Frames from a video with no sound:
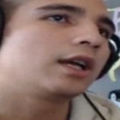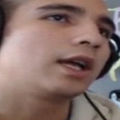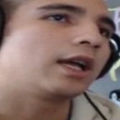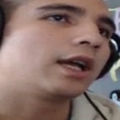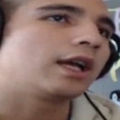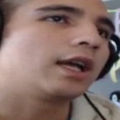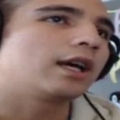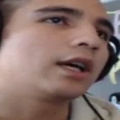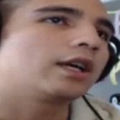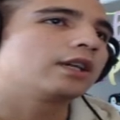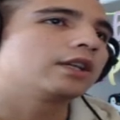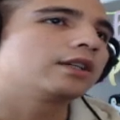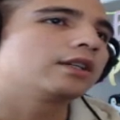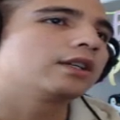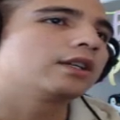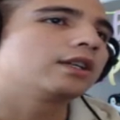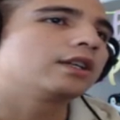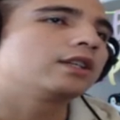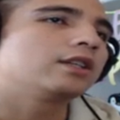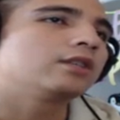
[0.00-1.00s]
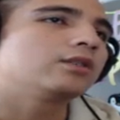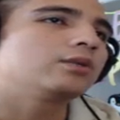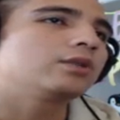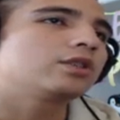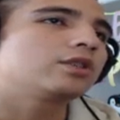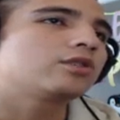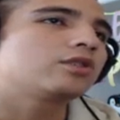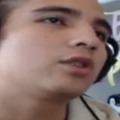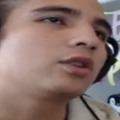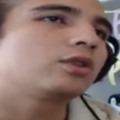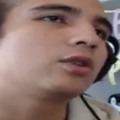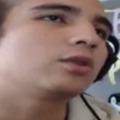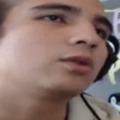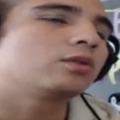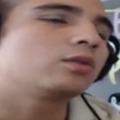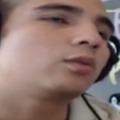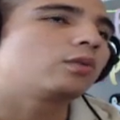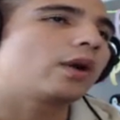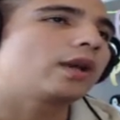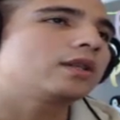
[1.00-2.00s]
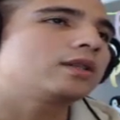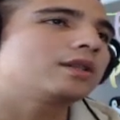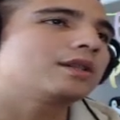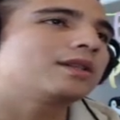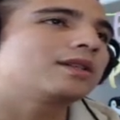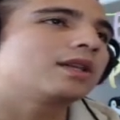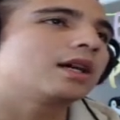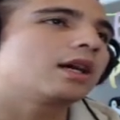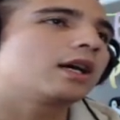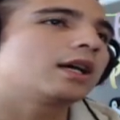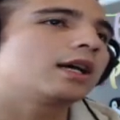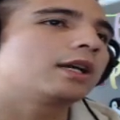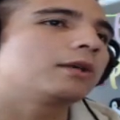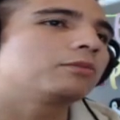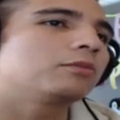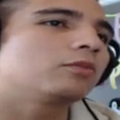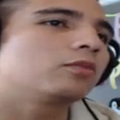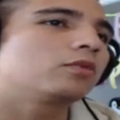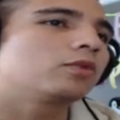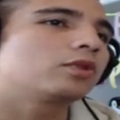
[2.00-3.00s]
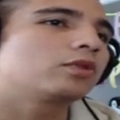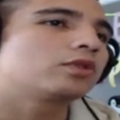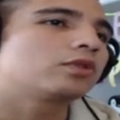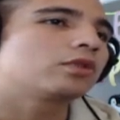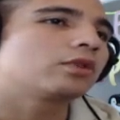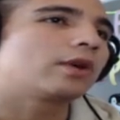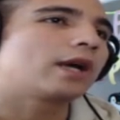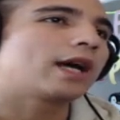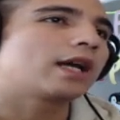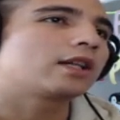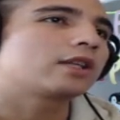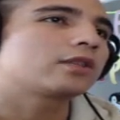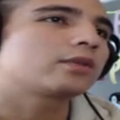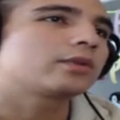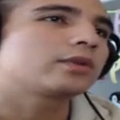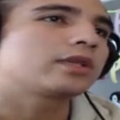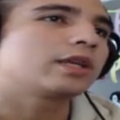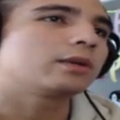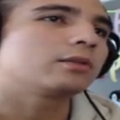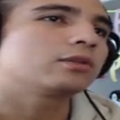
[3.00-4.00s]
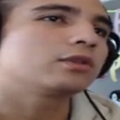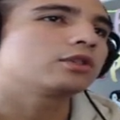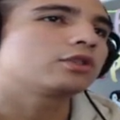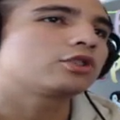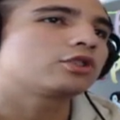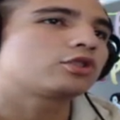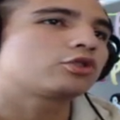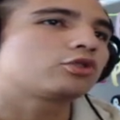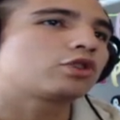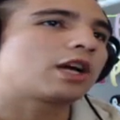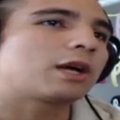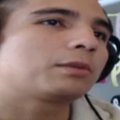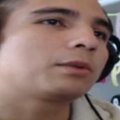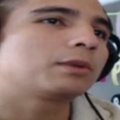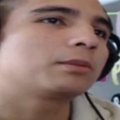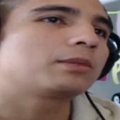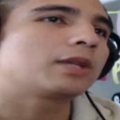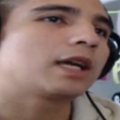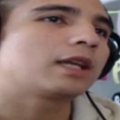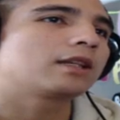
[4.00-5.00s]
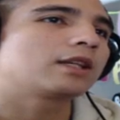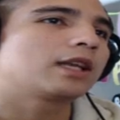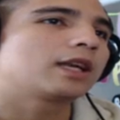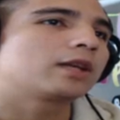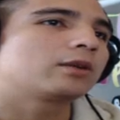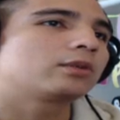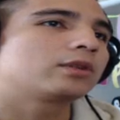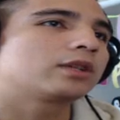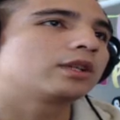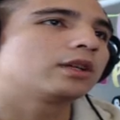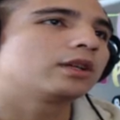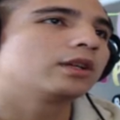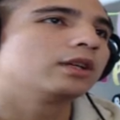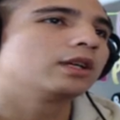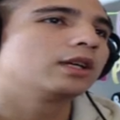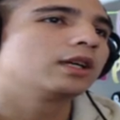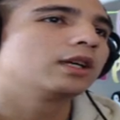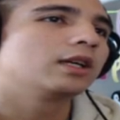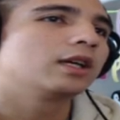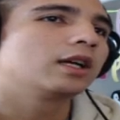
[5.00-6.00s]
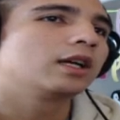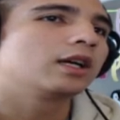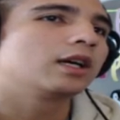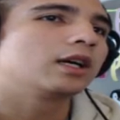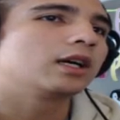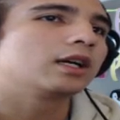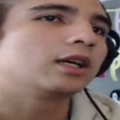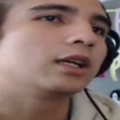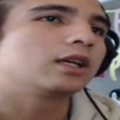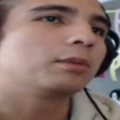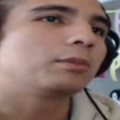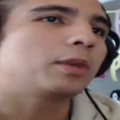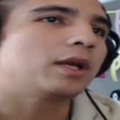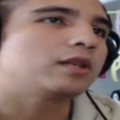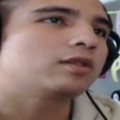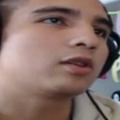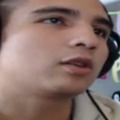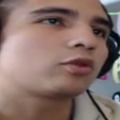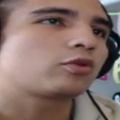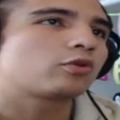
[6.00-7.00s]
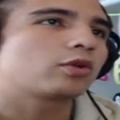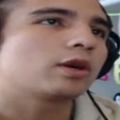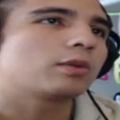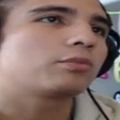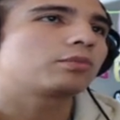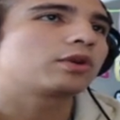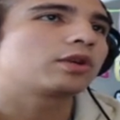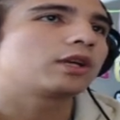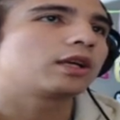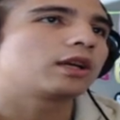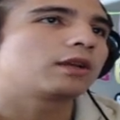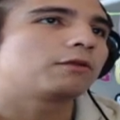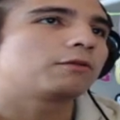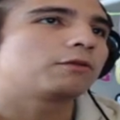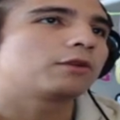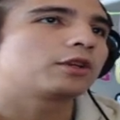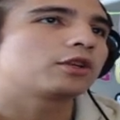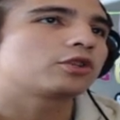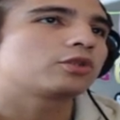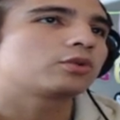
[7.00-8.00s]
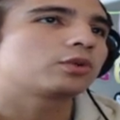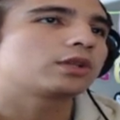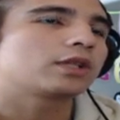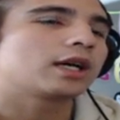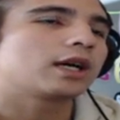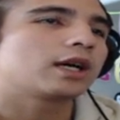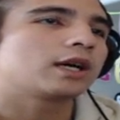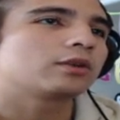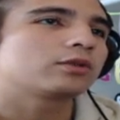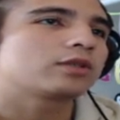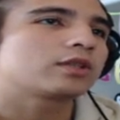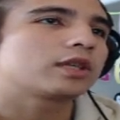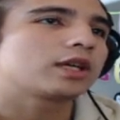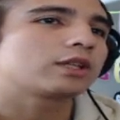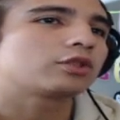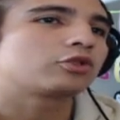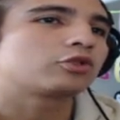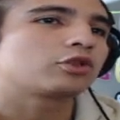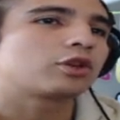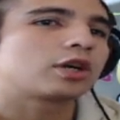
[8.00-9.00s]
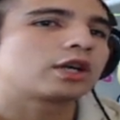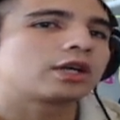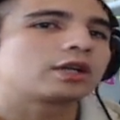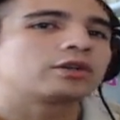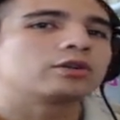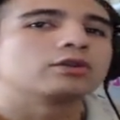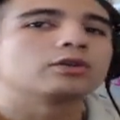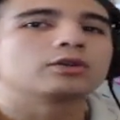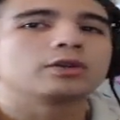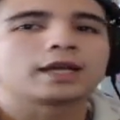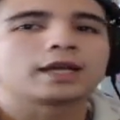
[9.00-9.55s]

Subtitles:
And in doing so, wasted time. So Alex was able to just trap up that leg with a basic grip and finish with the outside triangle